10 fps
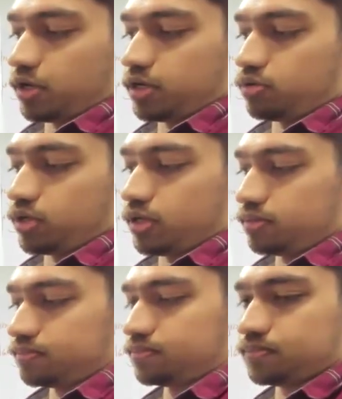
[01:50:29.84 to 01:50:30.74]
Try it
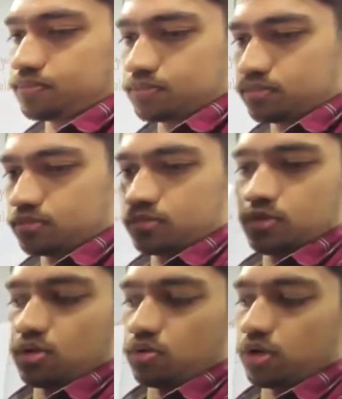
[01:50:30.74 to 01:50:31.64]
quickly.
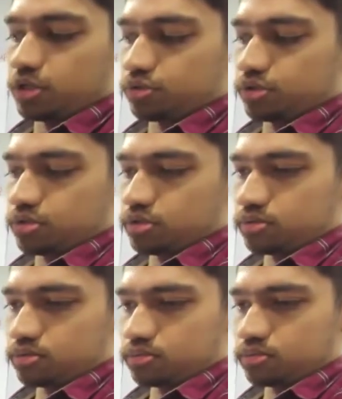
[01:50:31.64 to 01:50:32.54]
Online
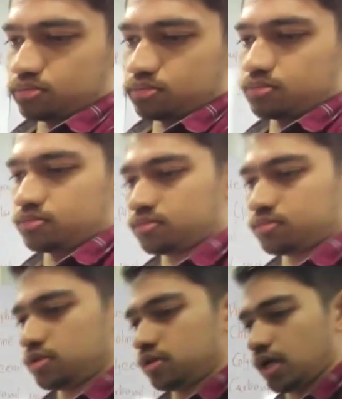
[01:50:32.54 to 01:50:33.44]
students.
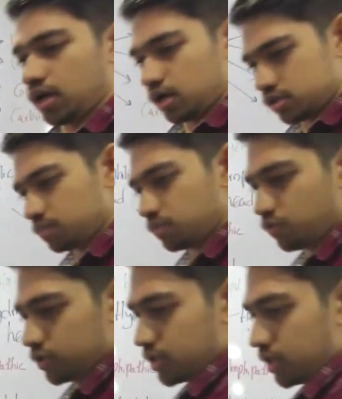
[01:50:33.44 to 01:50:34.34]
Yeah, answer
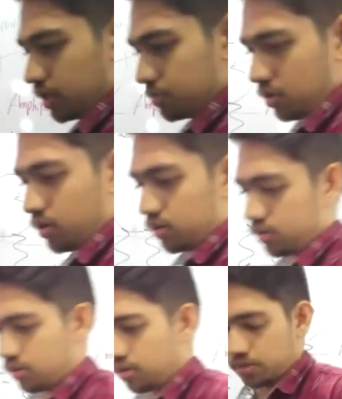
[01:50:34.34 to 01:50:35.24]
number 4 is correct, Puta.
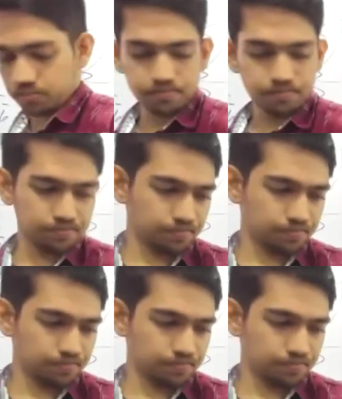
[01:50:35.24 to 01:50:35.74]
Yeah.